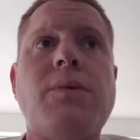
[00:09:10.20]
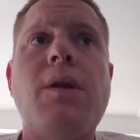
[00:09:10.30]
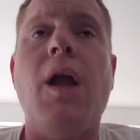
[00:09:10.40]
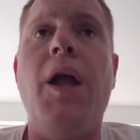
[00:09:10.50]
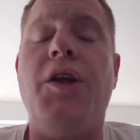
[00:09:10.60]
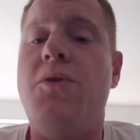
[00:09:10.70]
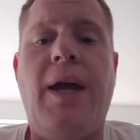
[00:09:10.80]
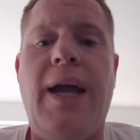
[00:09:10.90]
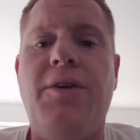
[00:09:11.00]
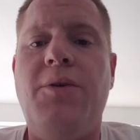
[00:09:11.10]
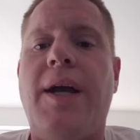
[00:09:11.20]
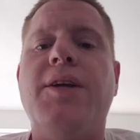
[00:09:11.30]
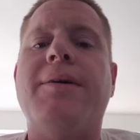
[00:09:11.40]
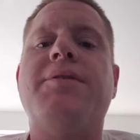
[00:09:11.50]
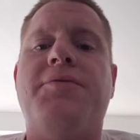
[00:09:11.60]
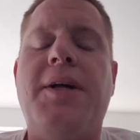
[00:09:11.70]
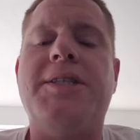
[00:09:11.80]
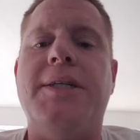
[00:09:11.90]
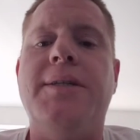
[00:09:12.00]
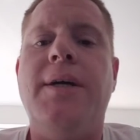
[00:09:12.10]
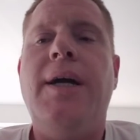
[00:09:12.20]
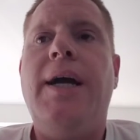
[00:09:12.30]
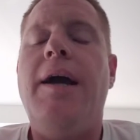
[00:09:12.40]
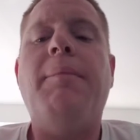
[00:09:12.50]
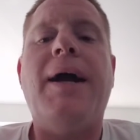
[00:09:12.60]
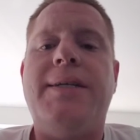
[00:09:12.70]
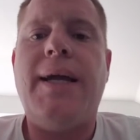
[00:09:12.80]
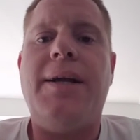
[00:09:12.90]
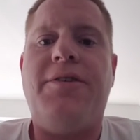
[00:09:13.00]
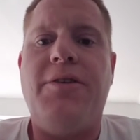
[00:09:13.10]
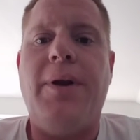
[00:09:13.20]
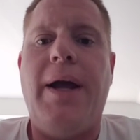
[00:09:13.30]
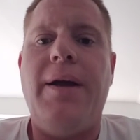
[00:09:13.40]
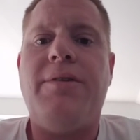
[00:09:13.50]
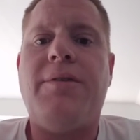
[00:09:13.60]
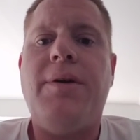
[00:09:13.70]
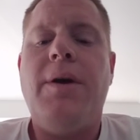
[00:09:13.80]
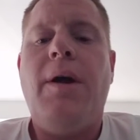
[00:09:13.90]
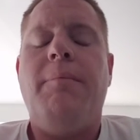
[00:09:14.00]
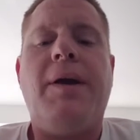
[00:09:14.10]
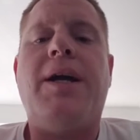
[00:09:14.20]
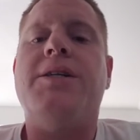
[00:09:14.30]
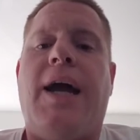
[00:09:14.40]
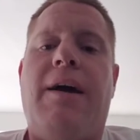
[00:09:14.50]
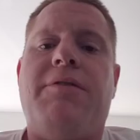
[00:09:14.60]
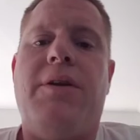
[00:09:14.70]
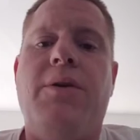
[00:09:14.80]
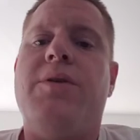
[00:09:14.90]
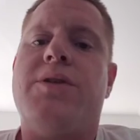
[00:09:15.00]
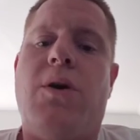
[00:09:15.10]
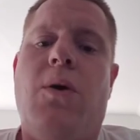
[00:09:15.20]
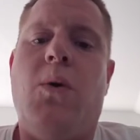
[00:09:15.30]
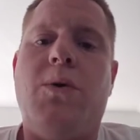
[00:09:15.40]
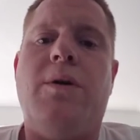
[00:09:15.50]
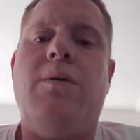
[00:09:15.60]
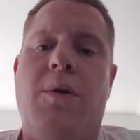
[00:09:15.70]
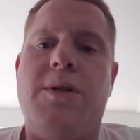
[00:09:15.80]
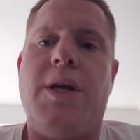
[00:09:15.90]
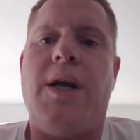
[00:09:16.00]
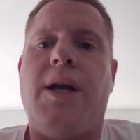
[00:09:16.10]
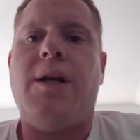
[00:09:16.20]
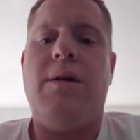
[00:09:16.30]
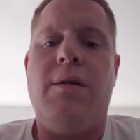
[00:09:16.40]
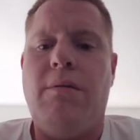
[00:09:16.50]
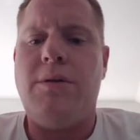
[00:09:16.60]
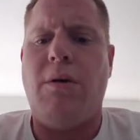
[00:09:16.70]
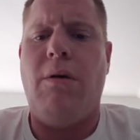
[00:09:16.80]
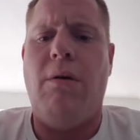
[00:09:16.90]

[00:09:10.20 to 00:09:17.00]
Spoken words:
You can't do that. You have to flush it. It might take you 2 days, because you have to do this cold once again. So